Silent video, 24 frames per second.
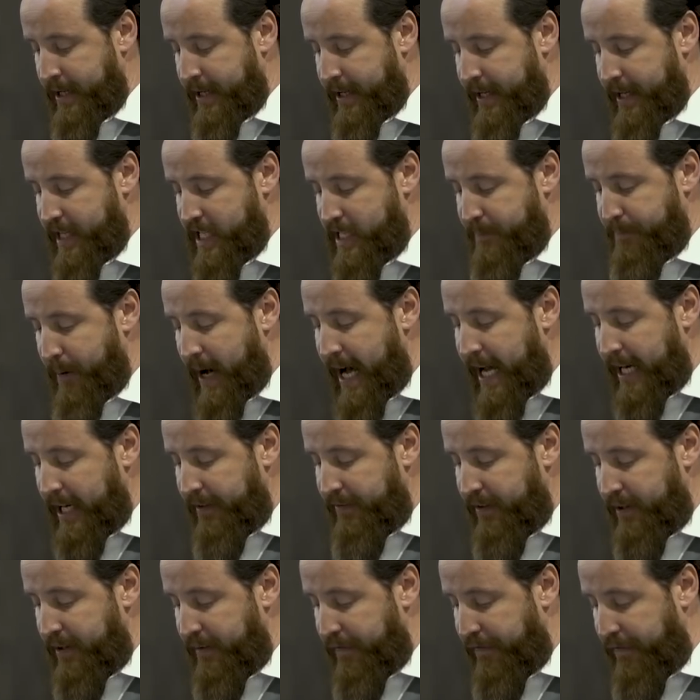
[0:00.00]
In spite of
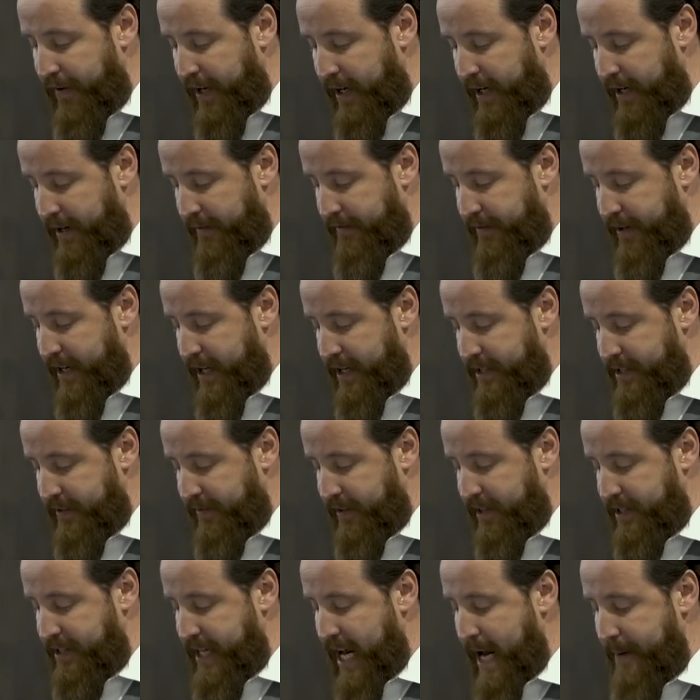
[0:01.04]
the definitiveness of
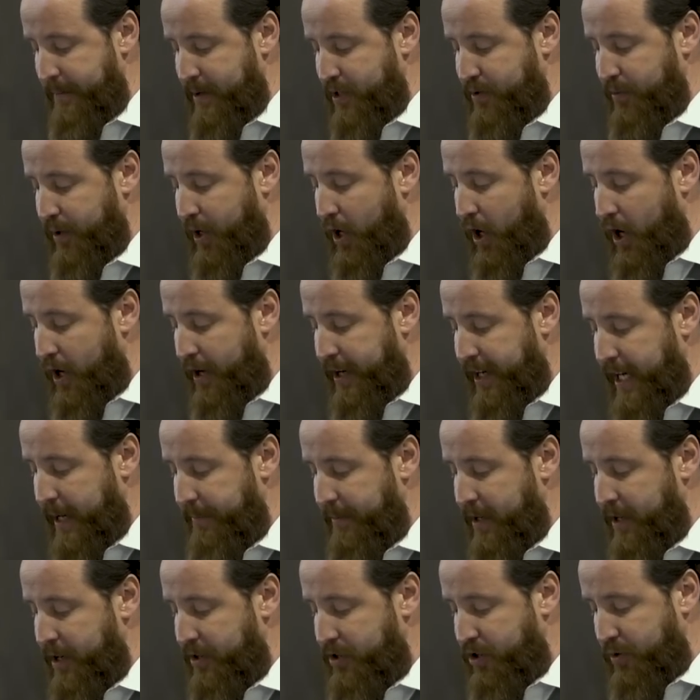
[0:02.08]
the statements regarding him,
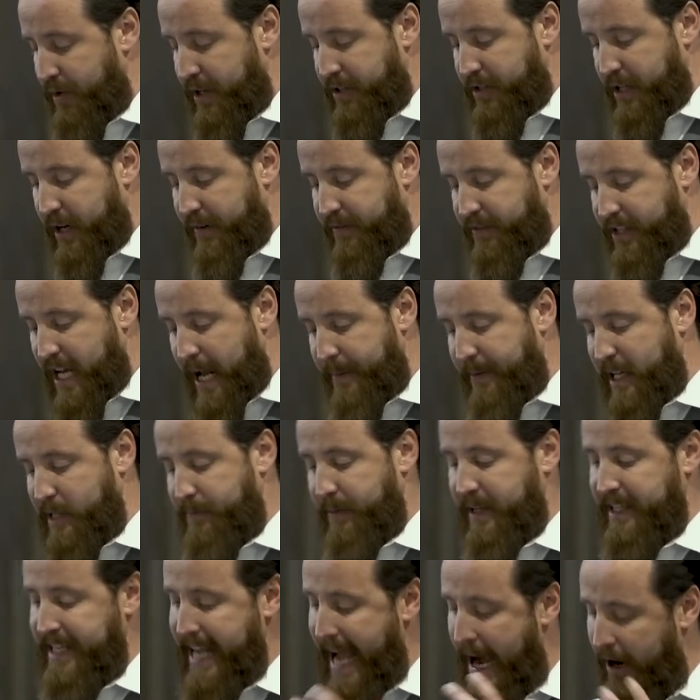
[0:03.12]
the historicity of Simon has
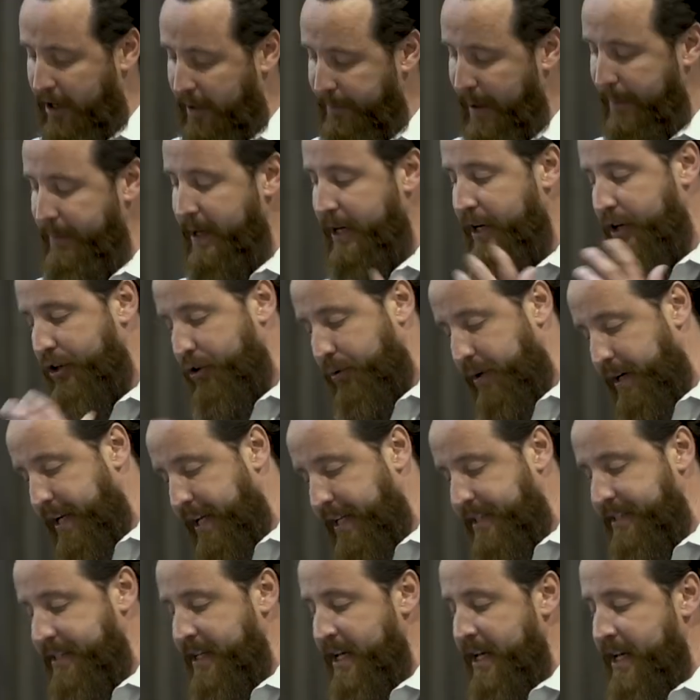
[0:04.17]
been doubted by many
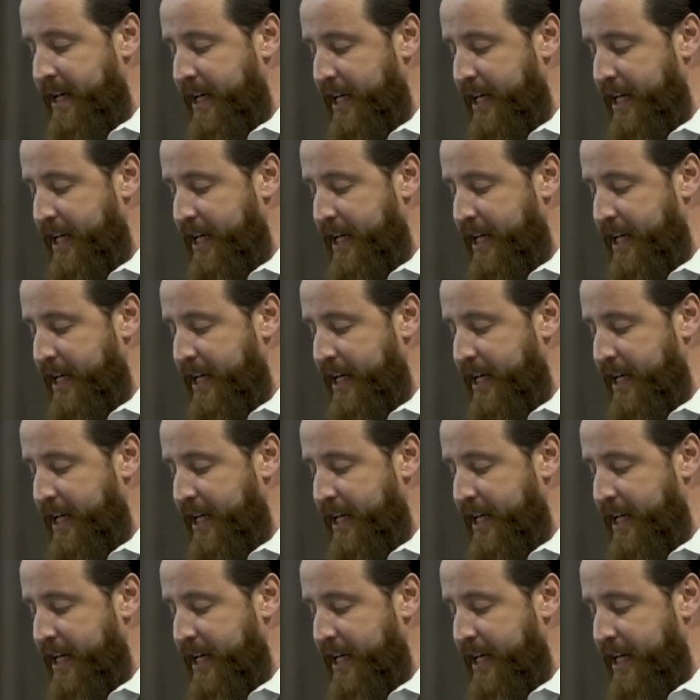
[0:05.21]
critics,